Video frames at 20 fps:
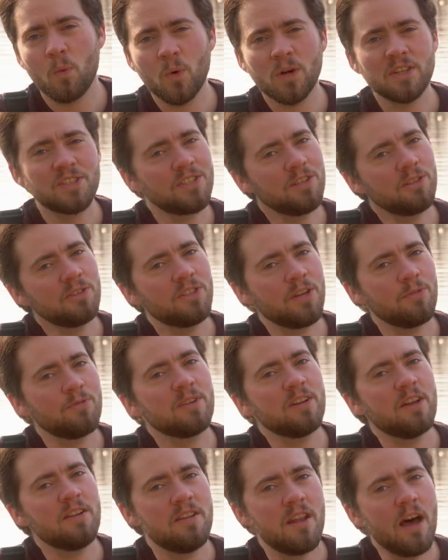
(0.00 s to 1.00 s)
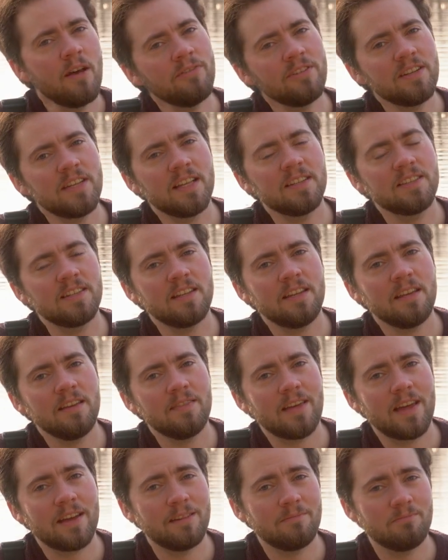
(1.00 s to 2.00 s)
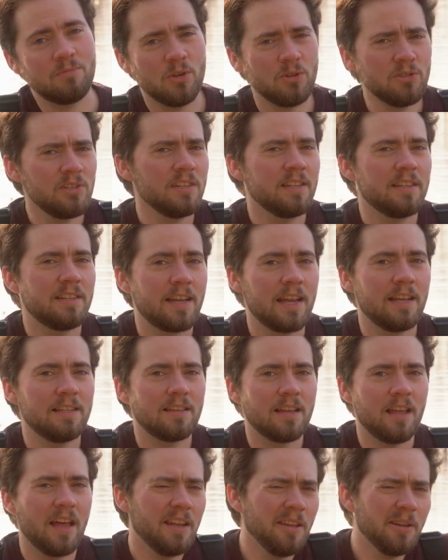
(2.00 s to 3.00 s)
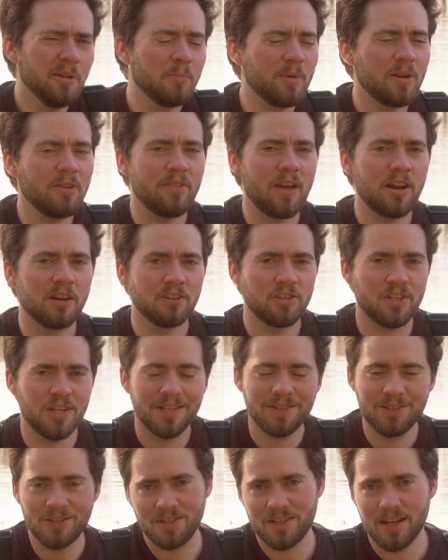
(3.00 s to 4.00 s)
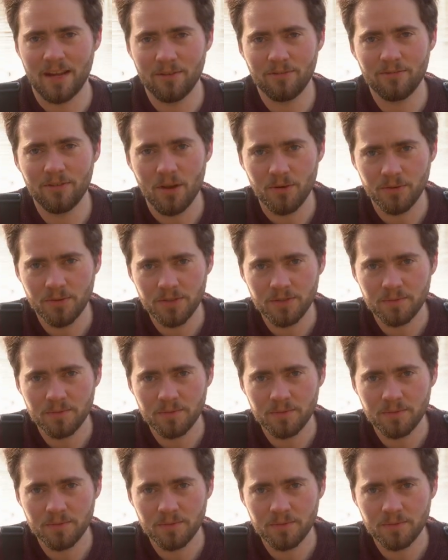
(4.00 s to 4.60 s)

we're still different enough in density that it usually takes a little bit of energy to stay afloat.